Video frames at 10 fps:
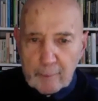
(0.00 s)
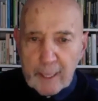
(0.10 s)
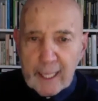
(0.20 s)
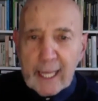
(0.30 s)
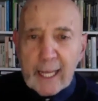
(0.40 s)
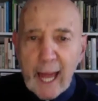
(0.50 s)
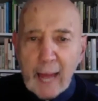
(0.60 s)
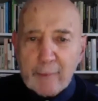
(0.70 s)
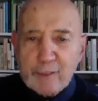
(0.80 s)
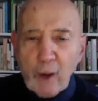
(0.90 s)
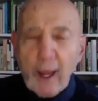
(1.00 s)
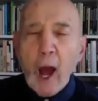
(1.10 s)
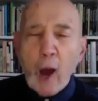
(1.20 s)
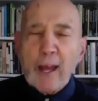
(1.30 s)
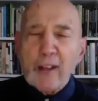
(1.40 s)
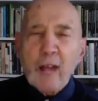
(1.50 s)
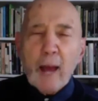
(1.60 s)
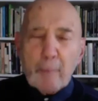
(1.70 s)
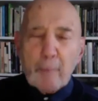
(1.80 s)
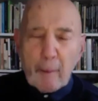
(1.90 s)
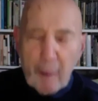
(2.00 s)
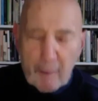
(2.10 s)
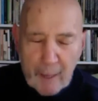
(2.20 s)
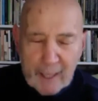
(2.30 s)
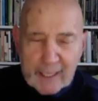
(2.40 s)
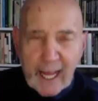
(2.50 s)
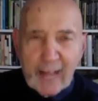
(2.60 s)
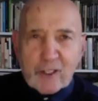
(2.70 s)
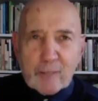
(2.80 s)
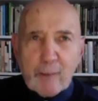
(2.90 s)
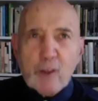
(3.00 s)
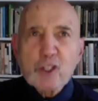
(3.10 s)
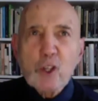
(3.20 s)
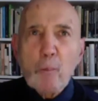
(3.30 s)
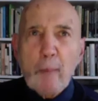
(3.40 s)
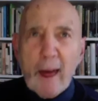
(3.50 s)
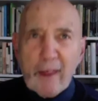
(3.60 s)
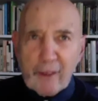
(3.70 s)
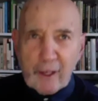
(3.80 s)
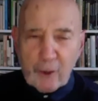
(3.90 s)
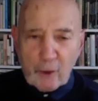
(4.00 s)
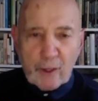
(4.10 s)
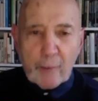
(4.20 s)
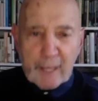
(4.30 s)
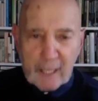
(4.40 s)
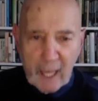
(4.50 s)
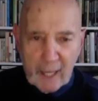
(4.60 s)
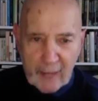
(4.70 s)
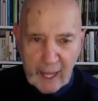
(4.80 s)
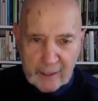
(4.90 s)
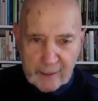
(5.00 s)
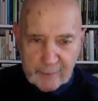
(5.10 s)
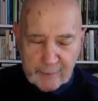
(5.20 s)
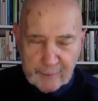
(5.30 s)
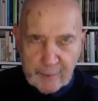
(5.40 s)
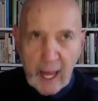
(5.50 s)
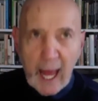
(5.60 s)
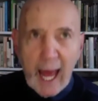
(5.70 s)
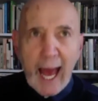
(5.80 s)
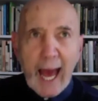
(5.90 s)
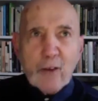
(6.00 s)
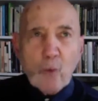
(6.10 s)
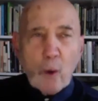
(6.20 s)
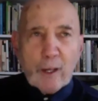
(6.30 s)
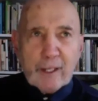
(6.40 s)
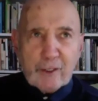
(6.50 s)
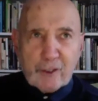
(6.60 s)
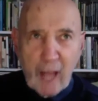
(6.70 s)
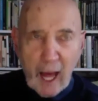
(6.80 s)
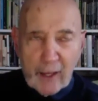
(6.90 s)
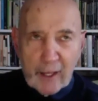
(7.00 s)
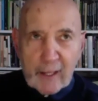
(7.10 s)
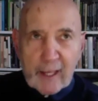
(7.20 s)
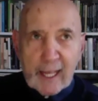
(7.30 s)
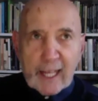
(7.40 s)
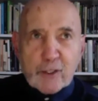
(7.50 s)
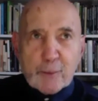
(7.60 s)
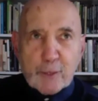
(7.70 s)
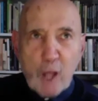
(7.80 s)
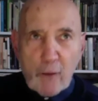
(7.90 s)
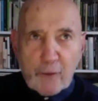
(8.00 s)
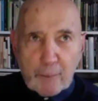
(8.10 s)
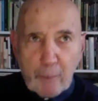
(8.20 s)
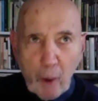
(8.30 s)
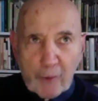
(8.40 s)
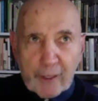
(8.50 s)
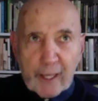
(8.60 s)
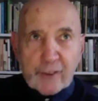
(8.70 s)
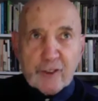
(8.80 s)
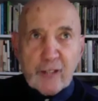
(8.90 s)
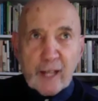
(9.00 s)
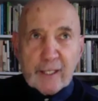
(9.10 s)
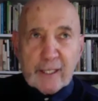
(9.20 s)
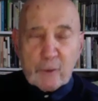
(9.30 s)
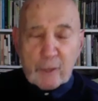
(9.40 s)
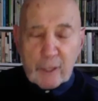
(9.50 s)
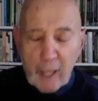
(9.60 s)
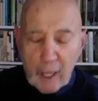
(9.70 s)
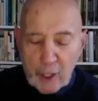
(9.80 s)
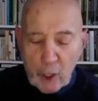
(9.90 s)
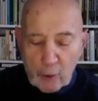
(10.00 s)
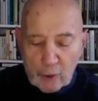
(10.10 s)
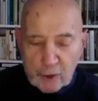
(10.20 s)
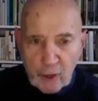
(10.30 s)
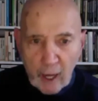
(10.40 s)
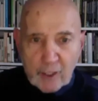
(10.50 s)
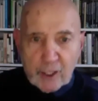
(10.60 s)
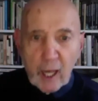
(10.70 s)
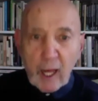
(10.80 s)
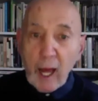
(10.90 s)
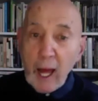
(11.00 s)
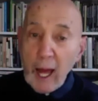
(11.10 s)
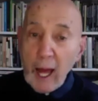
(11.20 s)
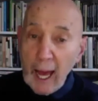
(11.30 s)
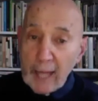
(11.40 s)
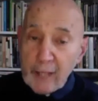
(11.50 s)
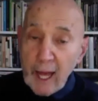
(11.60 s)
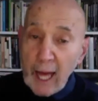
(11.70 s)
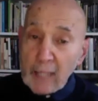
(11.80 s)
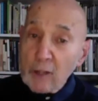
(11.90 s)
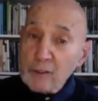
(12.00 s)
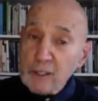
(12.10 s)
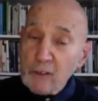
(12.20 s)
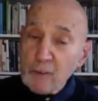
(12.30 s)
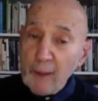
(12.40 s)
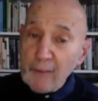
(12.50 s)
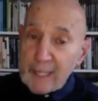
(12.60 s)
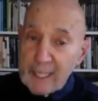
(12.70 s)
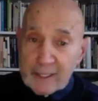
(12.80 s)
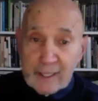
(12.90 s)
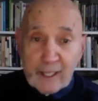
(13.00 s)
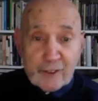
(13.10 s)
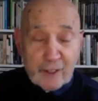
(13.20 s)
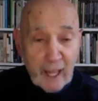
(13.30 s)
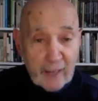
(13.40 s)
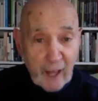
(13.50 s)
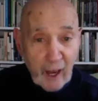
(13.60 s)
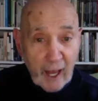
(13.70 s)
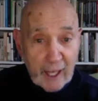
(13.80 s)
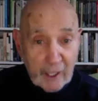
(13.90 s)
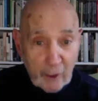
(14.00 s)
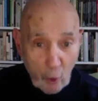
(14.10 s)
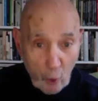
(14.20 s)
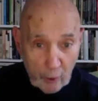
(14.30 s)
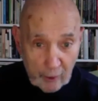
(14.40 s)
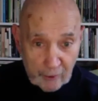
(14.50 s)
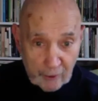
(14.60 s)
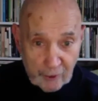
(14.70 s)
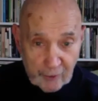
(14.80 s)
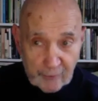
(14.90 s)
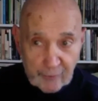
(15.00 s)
PEM. Sorry. Oh yes, Perdikamp's emotional method, or something like that. And what he has done, he's observed the body and studied neural structure and a lot of stuff about the kidneys and our inner organs.